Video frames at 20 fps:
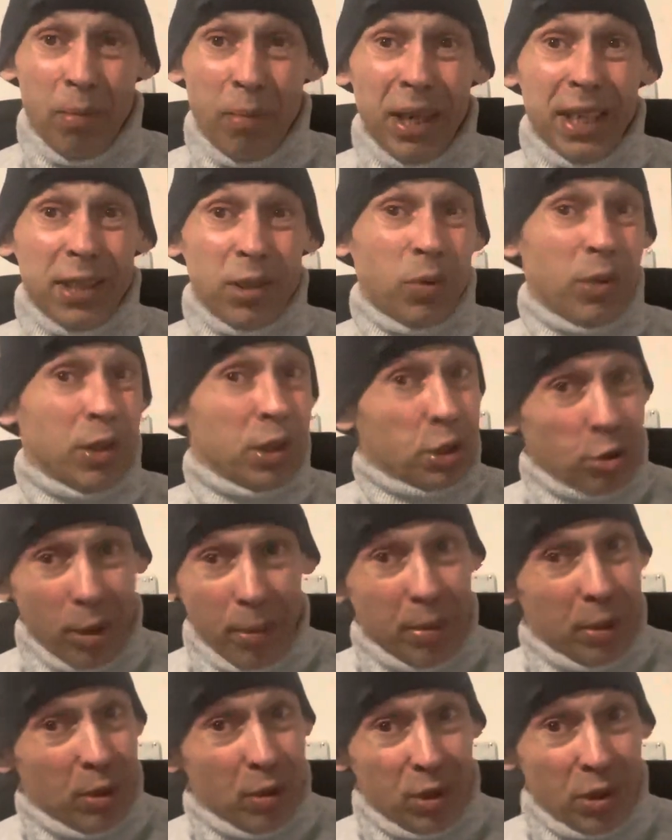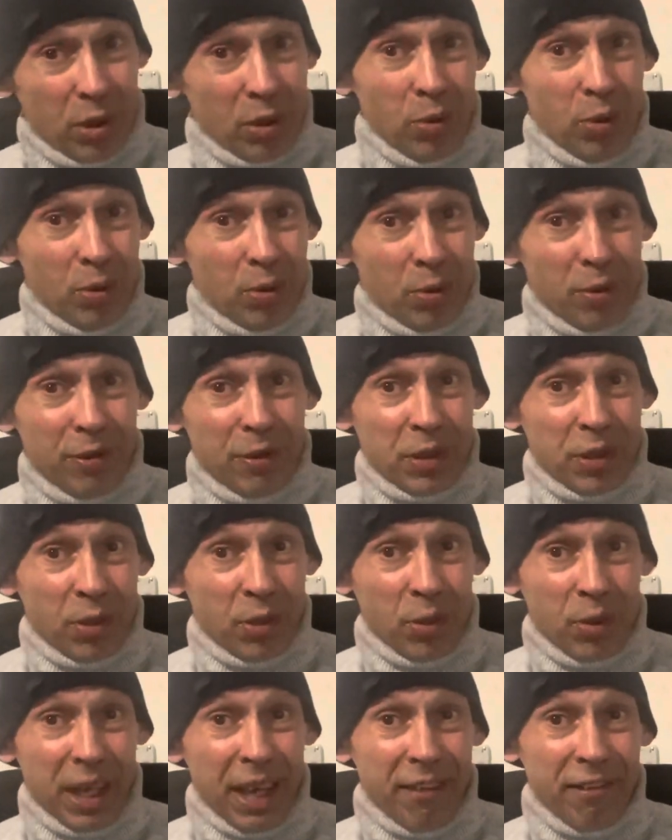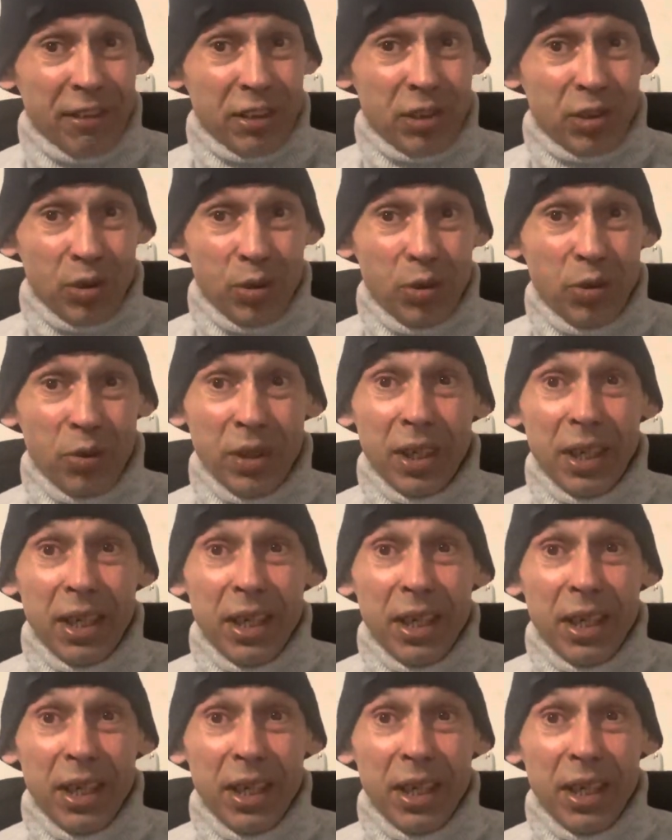I might do a tribute to Gaffer soon.